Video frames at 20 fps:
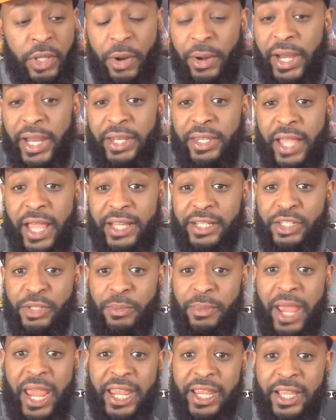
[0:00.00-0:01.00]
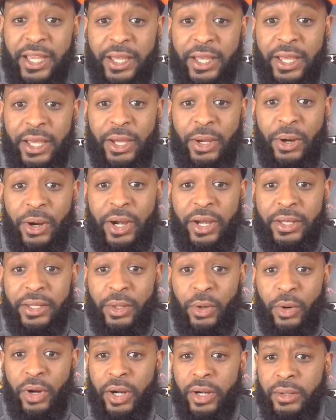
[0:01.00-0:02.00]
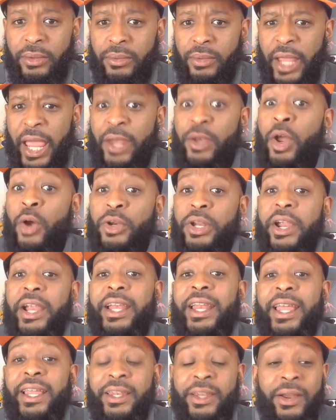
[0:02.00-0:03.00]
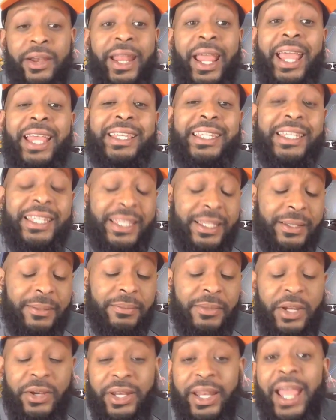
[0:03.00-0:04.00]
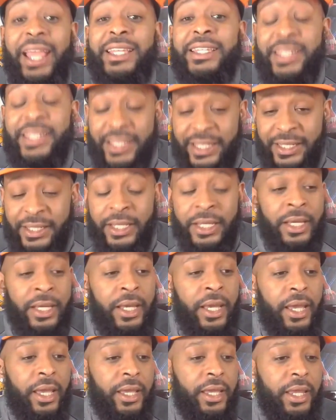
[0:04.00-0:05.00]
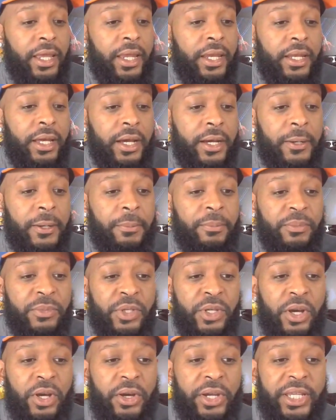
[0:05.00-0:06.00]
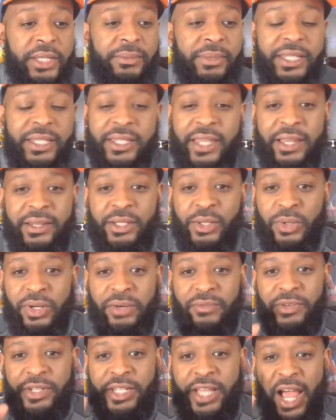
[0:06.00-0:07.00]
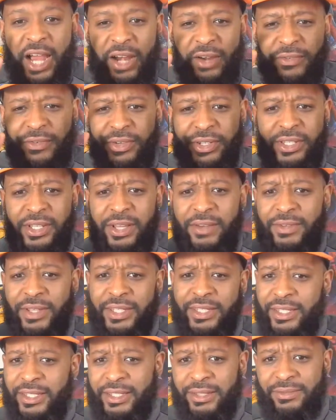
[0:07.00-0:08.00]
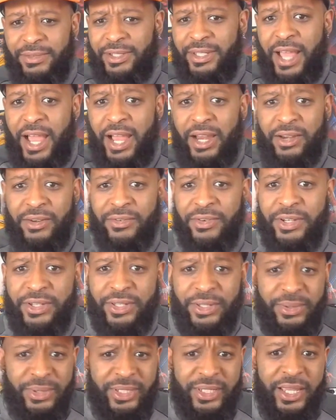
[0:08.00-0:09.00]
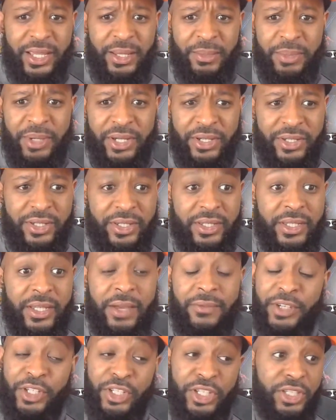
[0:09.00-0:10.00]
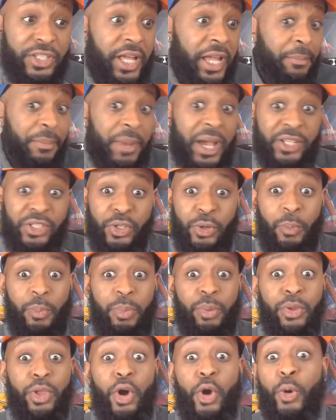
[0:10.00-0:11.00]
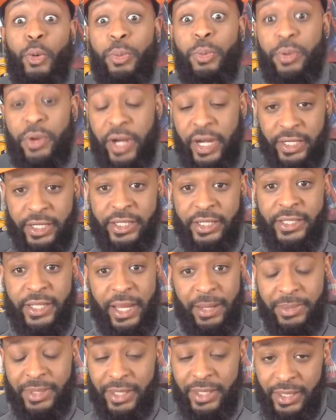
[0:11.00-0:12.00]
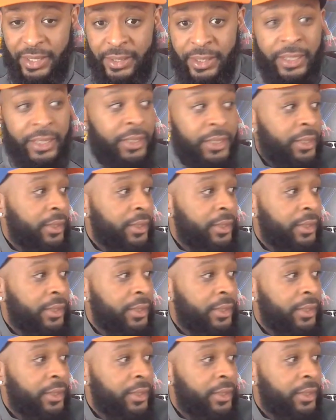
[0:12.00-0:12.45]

they're in like Jamaica they're in Haiti. And, you know, he's like doing photographer stuff because he's a photographer. So he's taking pictures of stuff, and she's like about to blow pregnant type thing.